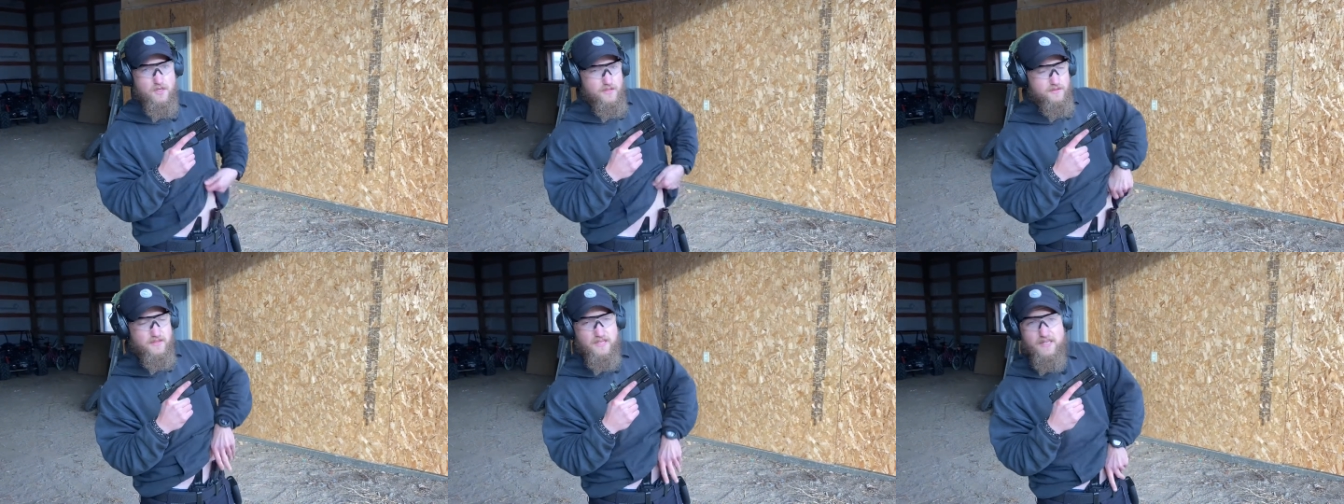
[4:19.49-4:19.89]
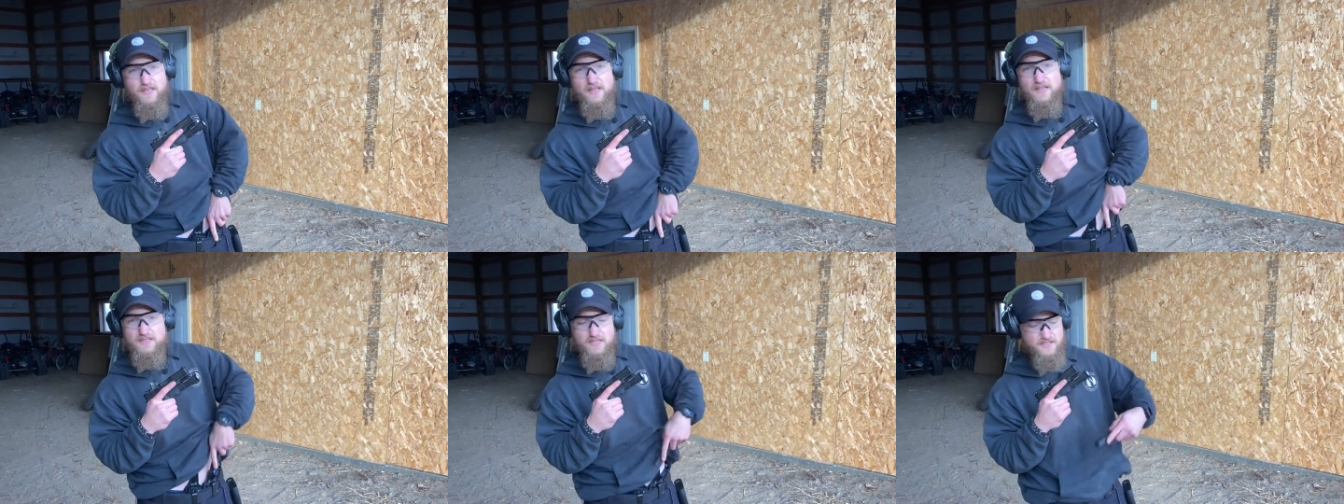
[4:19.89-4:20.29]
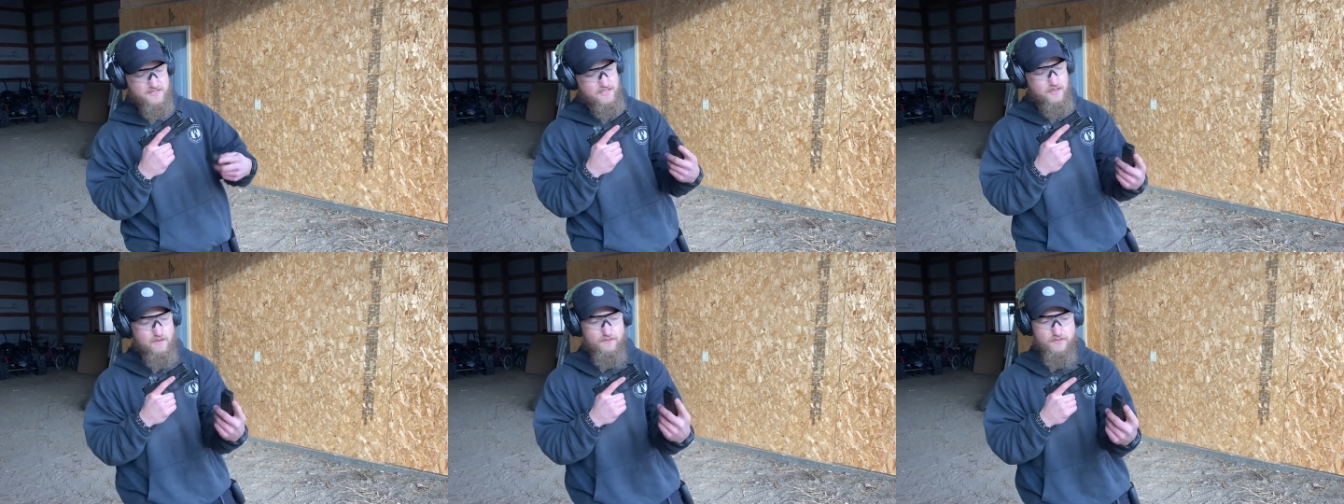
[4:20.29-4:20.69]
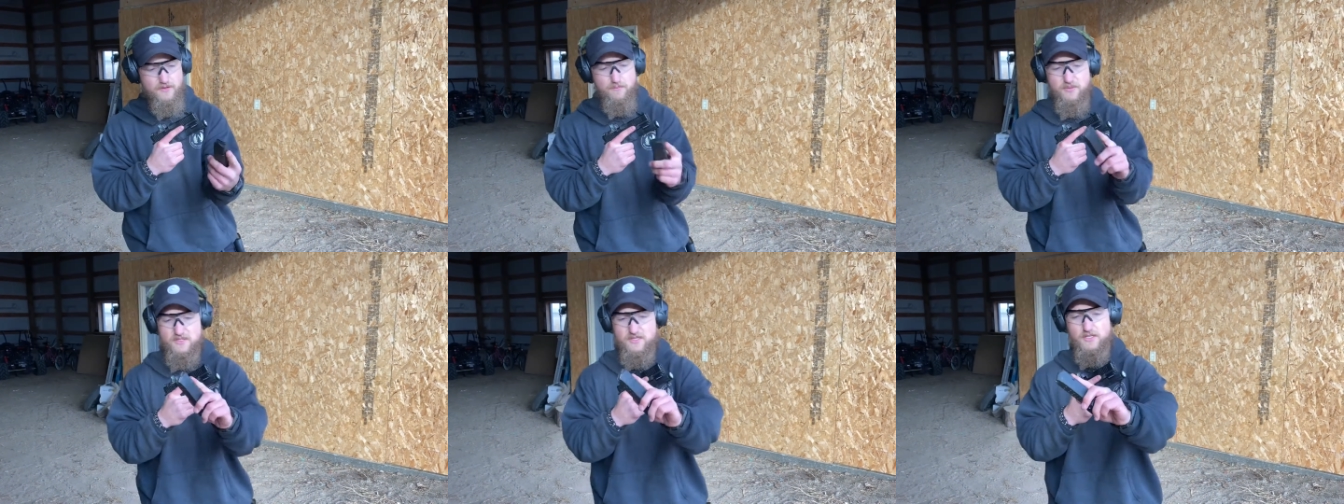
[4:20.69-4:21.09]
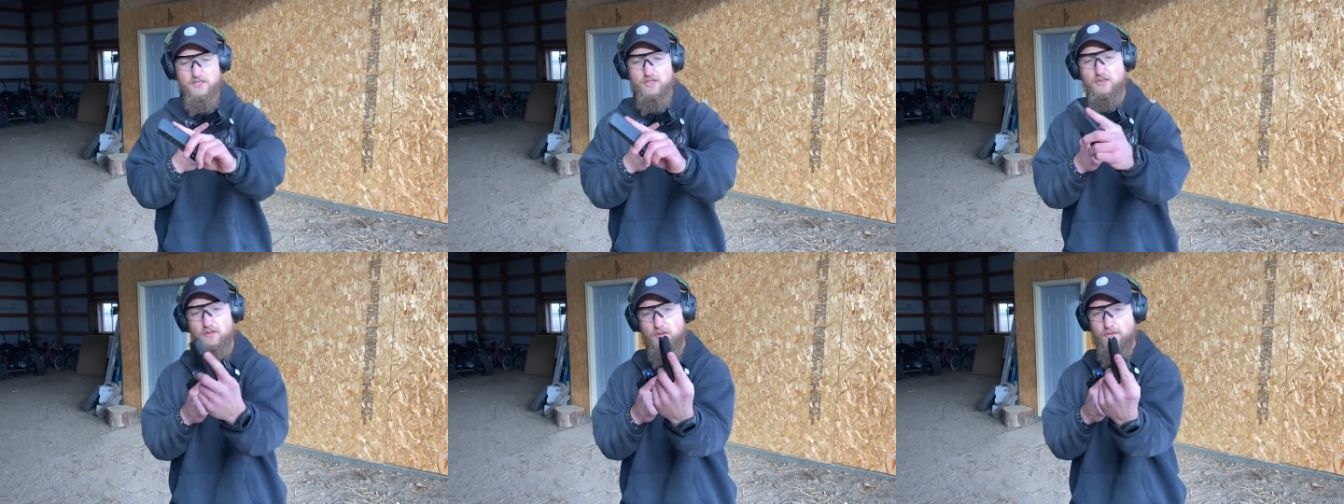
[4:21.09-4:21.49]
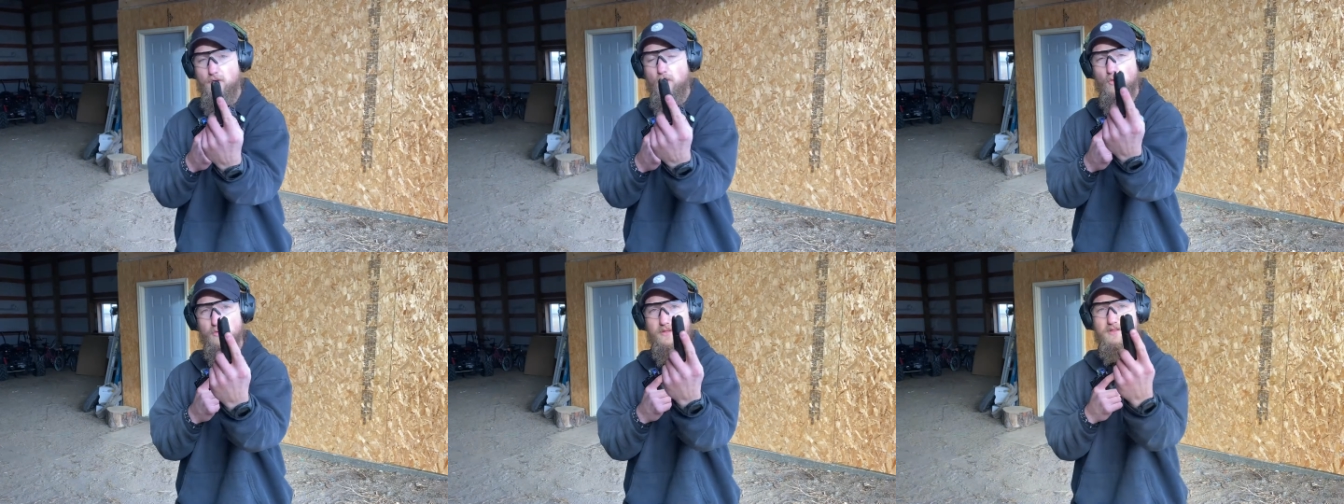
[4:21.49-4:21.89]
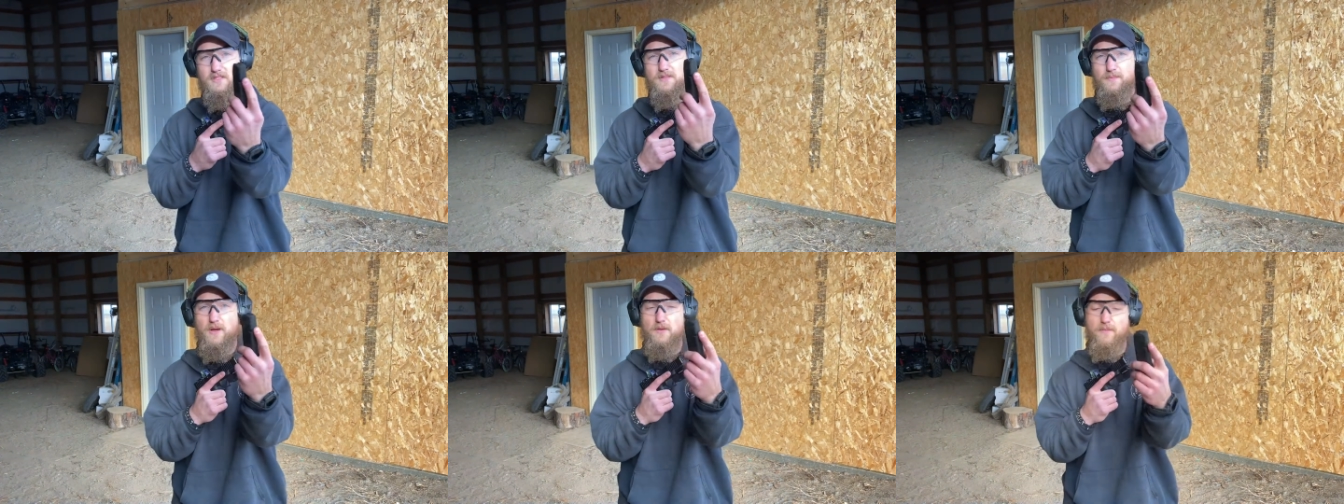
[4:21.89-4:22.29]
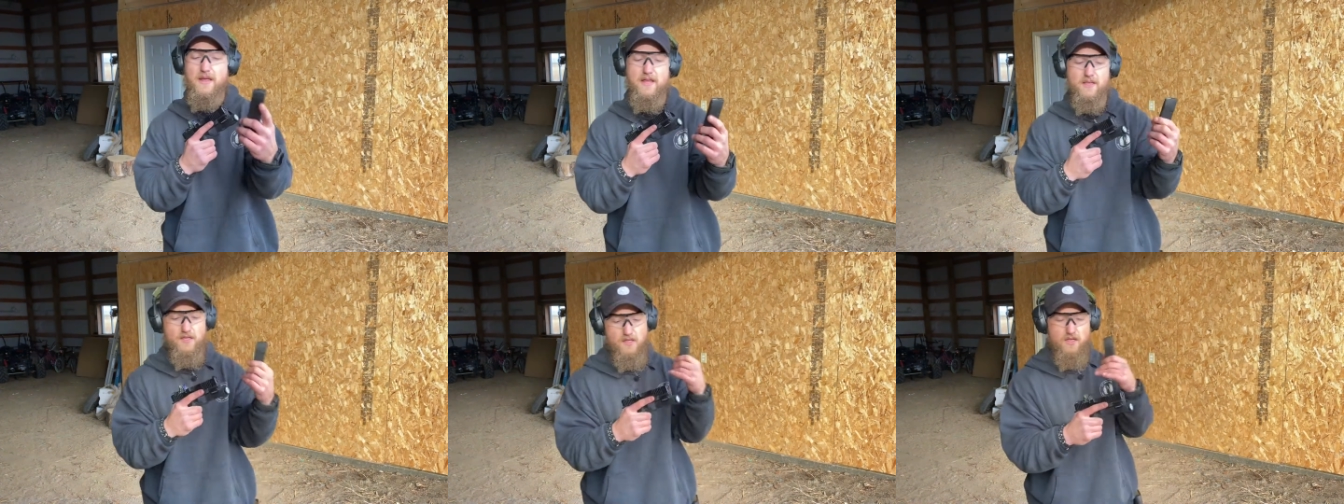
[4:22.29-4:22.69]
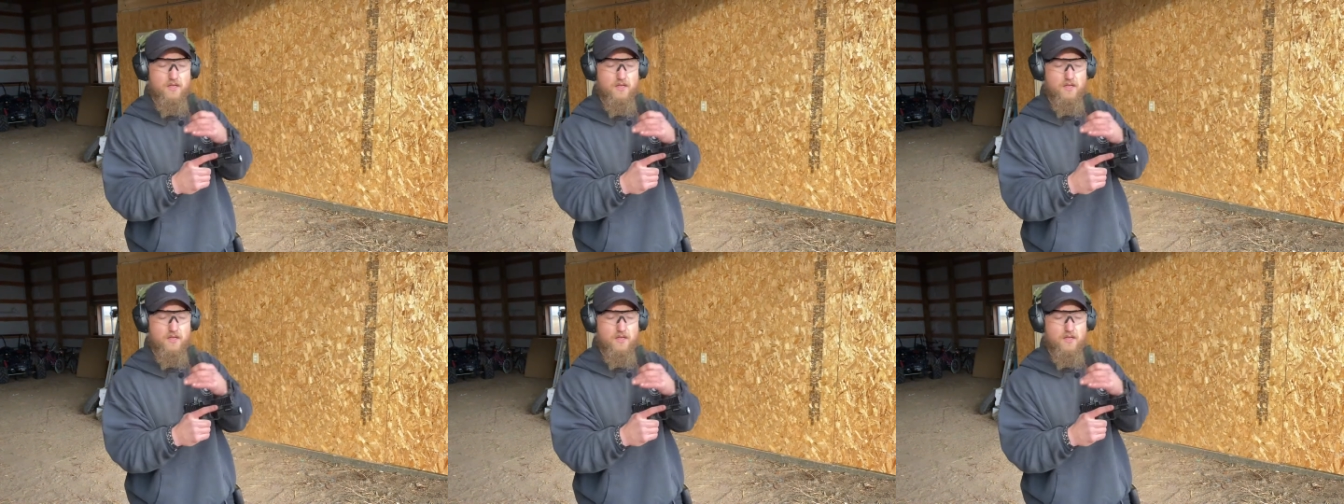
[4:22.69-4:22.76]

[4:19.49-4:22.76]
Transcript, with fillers: The index itself, the position of holding the spare mag,